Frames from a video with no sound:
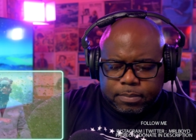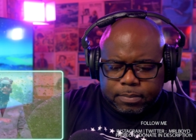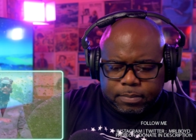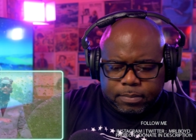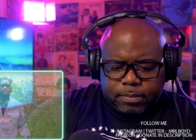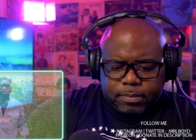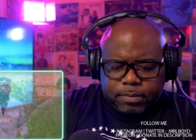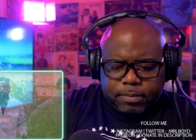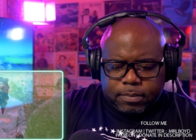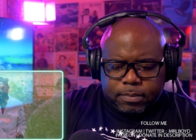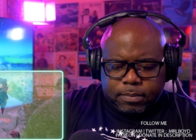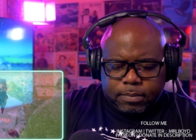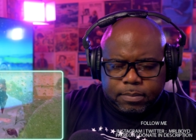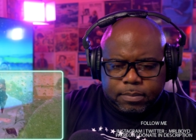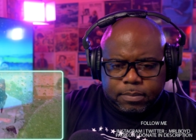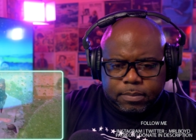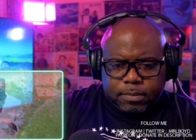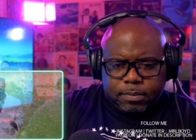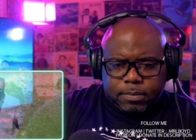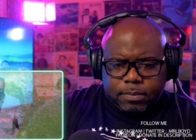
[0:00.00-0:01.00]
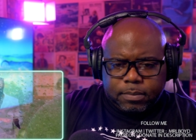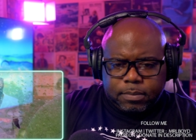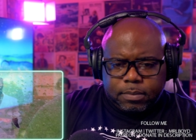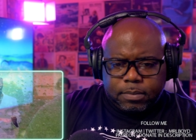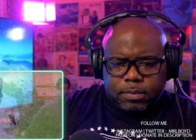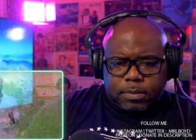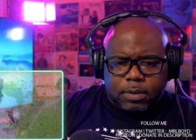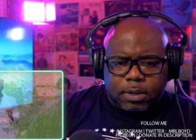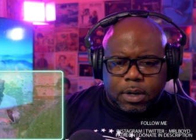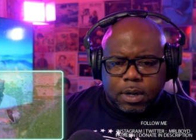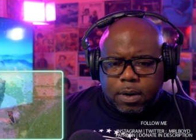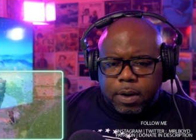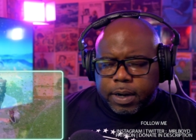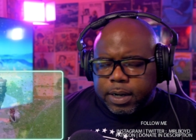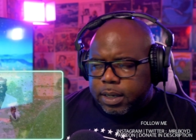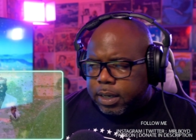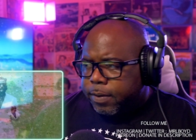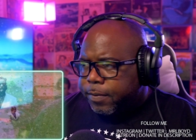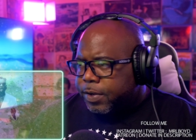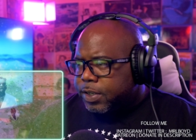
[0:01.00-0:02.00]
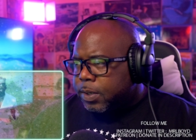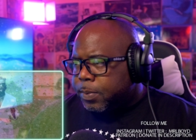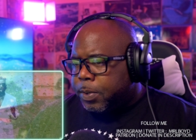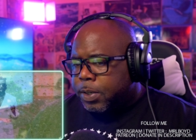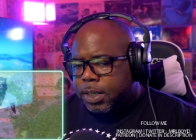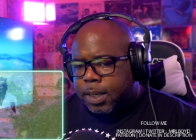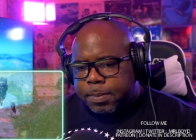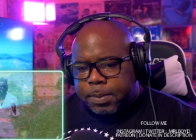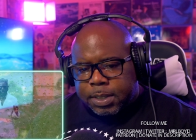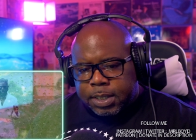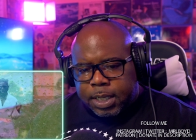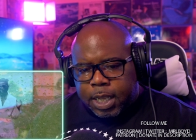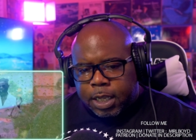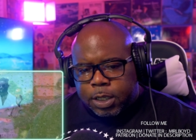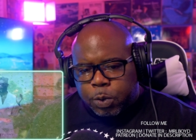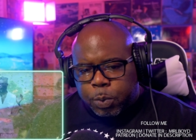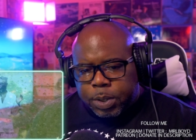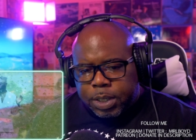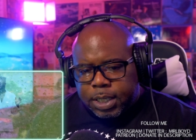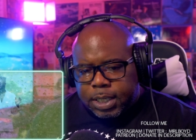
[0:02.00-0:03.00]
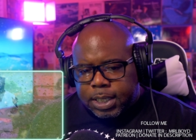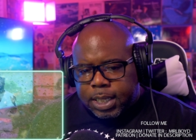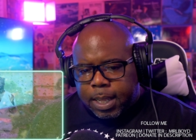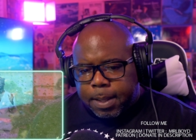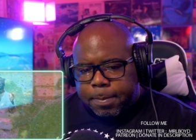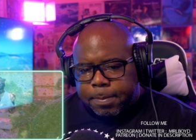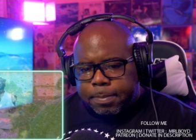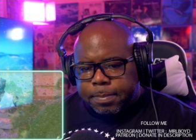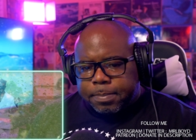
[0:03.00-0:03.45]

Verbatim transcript: Oh. All right, lyrics to pull up just in case we need them. Broke